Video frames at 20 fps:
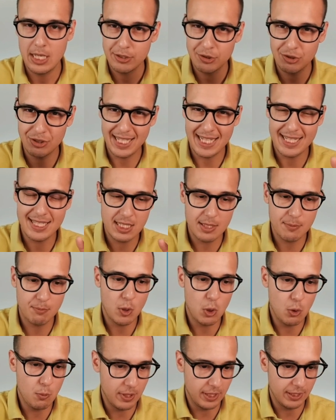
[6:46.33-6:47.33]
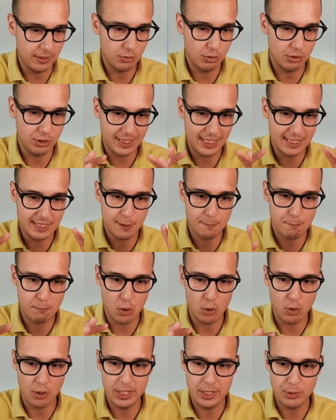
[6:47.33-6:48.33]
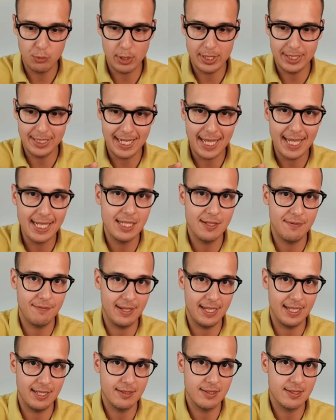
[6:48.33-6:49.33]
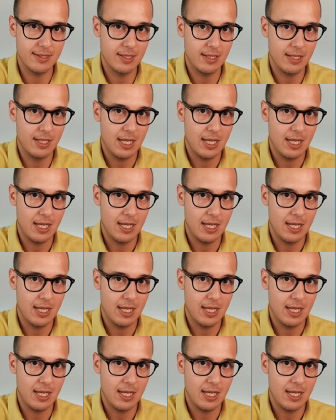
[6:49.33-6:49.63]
So that's the moment, or that's the point when native ads